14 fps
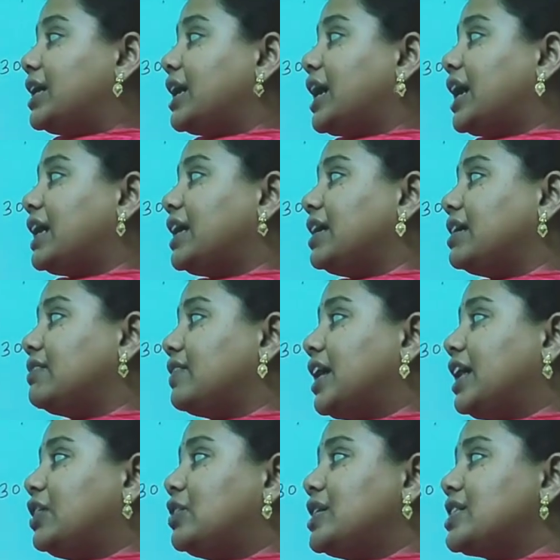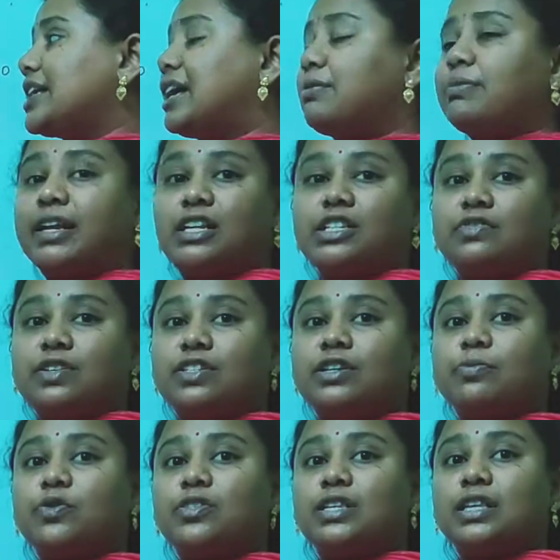and high value is n minus 1.
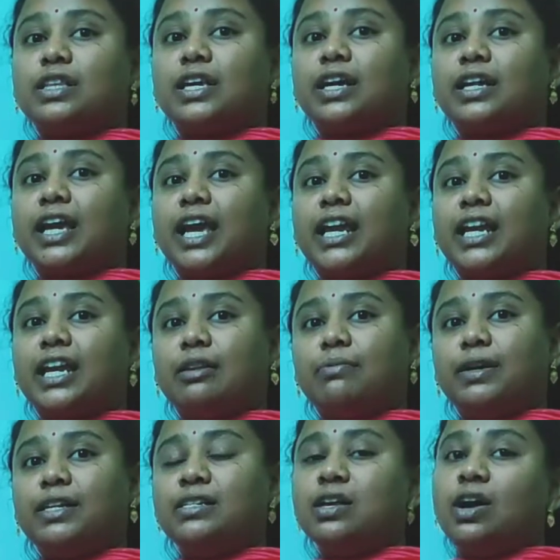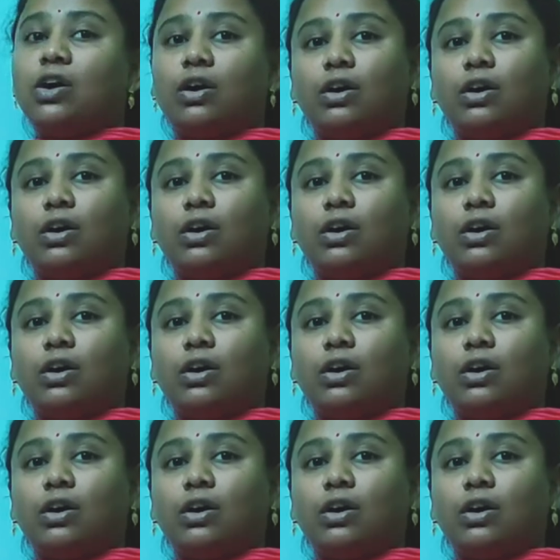Suppose that there are n elements,